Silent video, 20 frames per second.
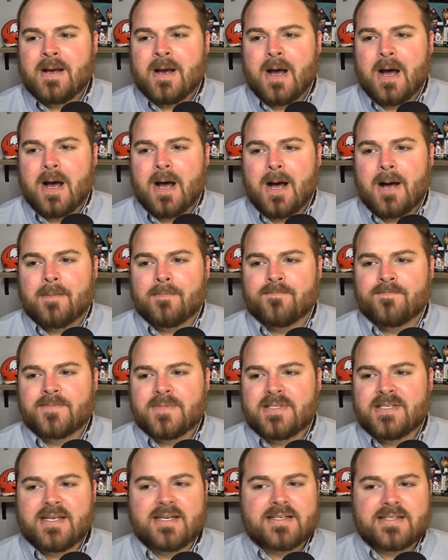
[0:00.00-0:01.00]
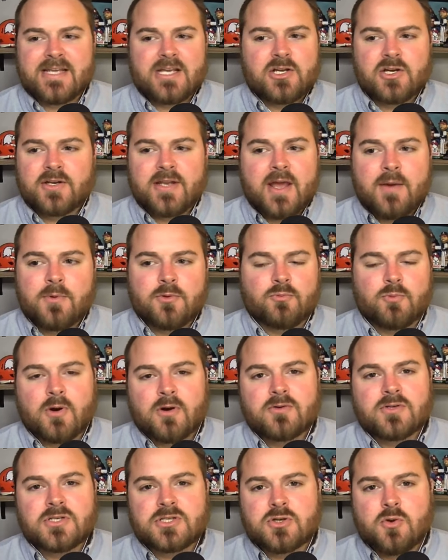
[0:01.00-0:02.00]
Um, Tennessee couldn't hit with
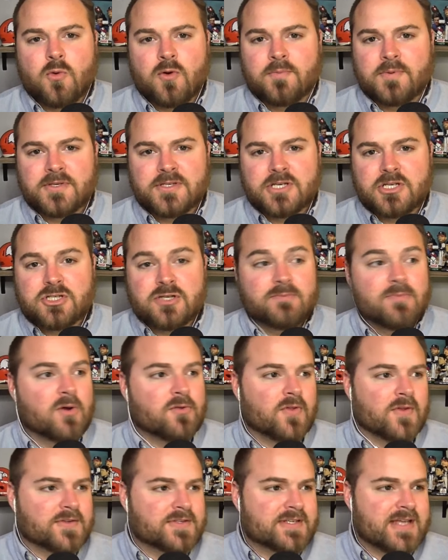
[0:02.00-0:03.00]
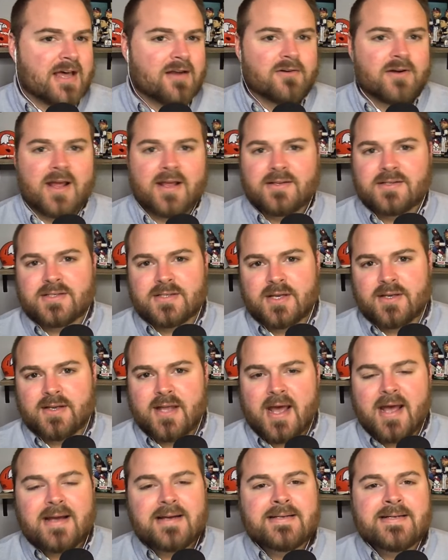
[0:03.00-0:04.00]
runners in scoring position both on Saturday and
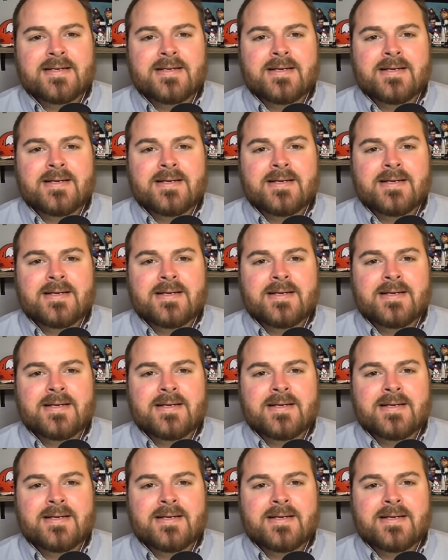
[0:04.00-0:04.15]
Sunday.